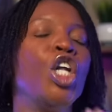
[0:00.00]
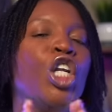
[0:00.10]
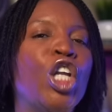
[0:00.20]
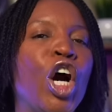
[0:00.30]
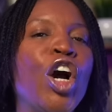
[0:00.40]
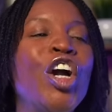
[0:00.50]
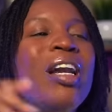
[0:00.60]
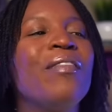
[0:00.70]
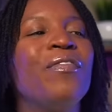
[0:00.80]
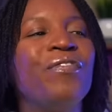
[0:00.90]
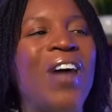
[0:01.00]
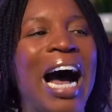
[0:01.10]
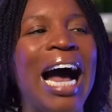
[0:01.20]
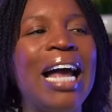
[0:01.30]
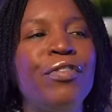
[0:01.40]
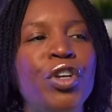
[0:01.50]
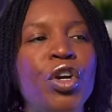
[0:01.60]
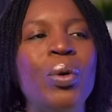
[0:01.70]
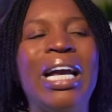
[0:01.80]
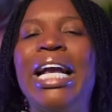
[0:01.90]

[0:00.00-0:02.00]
Learn five new